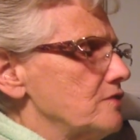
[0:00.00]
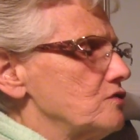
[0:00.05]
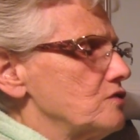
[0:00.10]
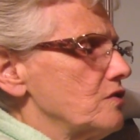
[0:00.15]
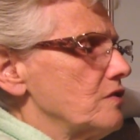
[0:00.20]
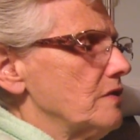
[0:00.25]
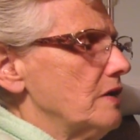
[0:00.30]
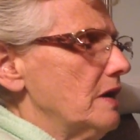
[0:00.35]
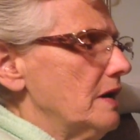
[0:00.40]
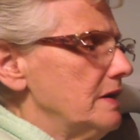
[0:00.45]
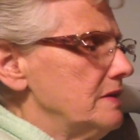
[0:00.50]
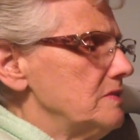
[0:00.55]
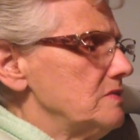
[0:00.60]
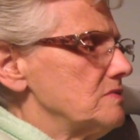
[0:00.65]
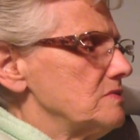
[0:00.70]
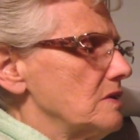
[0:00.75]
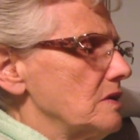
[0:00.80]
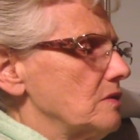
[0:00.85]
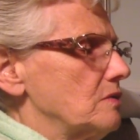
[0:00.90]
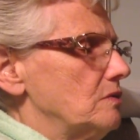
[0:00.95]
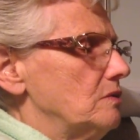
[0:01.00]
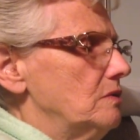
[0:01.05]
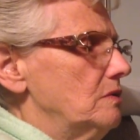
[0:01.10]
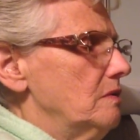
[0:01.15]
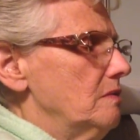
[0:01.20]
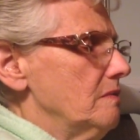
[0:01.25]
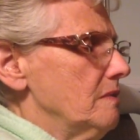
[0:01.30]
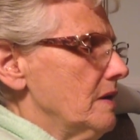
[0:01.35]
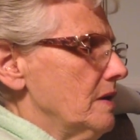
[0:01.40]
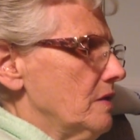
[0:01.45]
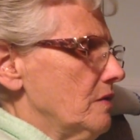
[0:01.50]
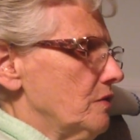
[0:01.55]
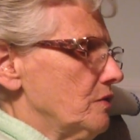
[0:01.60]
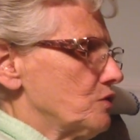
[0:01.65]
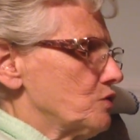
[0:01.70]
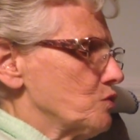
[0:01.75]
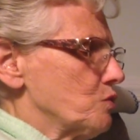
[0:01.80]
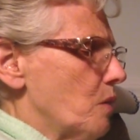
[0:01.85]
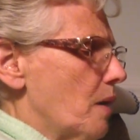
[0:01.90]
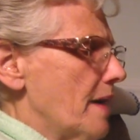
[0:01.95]
to the honeysuckle
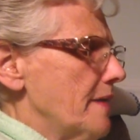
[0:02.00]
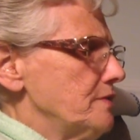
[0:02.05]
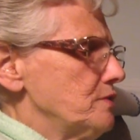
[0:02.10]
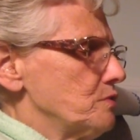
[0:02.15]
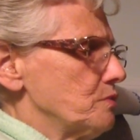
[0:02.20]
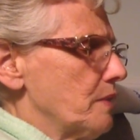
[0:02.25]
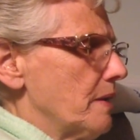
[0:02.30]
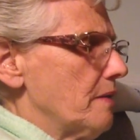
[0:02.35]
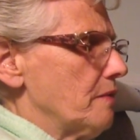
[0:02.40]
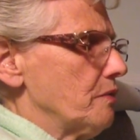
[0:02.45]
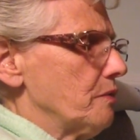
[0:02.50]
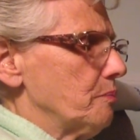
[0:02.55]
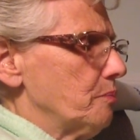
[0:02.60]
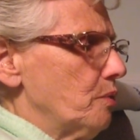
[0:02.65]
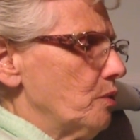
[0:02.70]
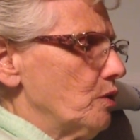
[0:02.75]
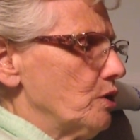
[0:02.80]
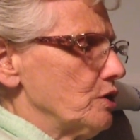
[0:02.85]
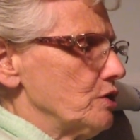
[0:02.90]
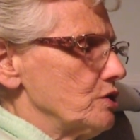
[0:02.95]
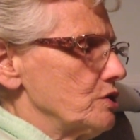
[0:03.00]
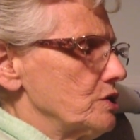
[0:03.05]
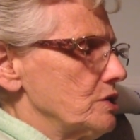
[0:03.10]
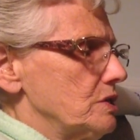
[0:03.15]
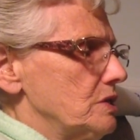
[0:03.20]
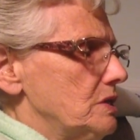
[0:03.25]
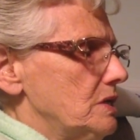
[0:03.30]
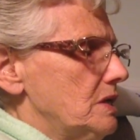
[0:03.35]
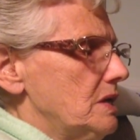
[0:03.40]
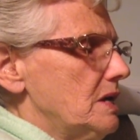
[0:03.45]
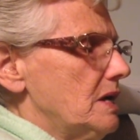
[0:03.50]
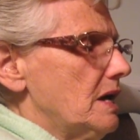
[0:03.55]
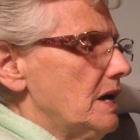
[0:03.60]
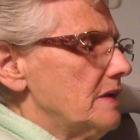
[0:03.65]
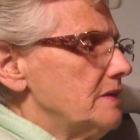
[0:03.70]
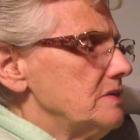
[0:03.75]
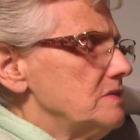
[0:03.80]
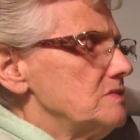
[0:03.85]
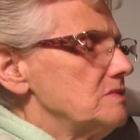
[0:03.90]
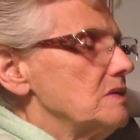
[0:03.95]
that twined around the porch.
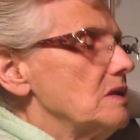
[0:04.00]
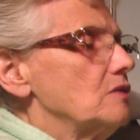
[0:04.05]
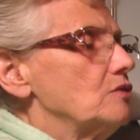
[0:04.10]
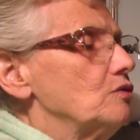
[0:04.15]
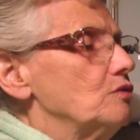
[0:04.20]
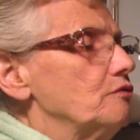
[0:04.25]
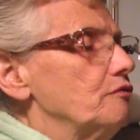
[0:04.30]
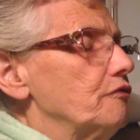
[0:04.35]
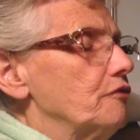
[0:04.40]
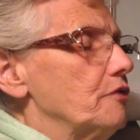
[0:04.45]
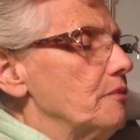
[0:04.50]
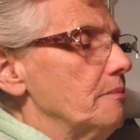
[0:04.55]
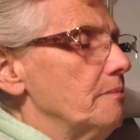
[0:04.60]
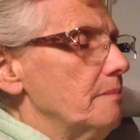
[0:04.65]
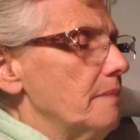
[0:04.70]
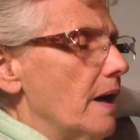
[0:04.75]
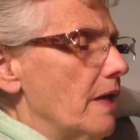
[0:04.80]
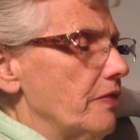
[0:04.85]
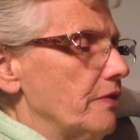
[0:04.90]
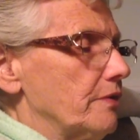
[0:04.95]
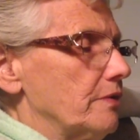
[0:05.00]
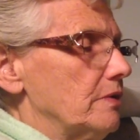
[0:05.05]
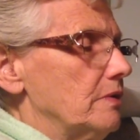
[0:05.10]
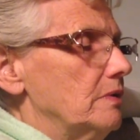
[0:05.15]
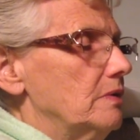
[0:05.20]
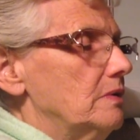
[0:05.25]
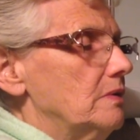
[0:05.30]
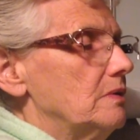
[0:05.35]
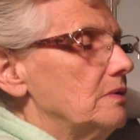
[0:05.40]
"Honeysuckle for mother!